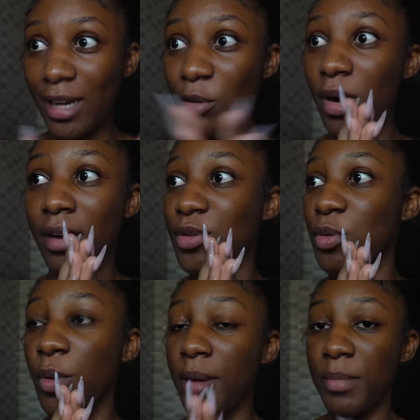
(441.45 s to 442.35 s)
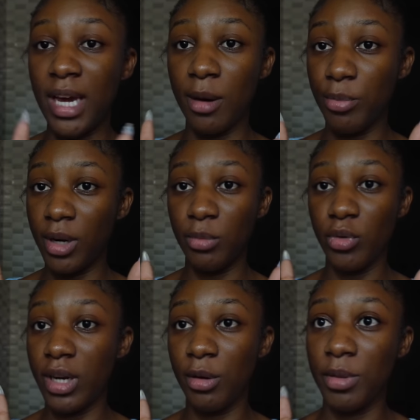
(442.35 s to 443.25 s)
I don't have to wear makeup when I'm
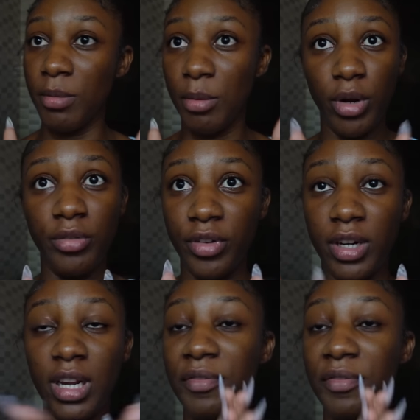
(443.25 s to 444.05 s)
going out with my boyfriend.